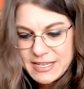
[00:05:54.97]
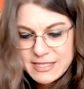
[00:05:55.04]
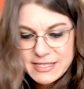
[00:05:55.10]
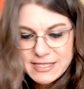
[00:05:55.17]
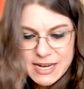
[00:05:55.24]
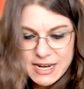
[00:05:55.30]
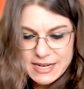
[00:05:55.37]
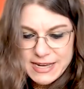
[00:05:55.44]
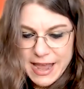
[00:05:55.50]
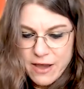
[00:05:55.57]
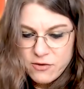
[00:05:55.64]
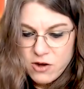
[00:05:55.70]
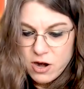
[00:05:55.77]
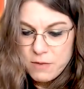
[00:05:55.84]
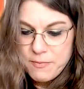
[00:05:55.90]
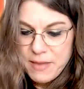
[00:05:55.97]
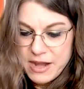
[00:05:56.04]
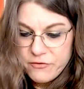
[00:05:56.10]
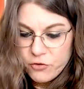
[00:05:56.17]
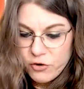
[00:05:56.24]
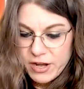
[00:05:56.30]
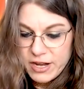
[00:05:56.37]
sitting down on a bed
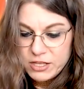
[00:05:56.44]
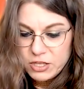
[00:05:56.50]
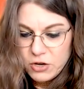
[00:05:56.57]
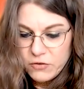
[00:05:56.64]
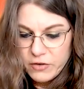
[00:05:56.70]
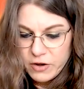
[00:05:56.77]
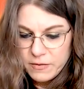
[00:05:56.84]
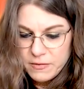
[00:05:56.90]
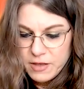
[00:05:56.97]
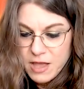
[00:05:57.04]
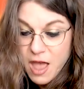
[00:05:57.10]
of green clover.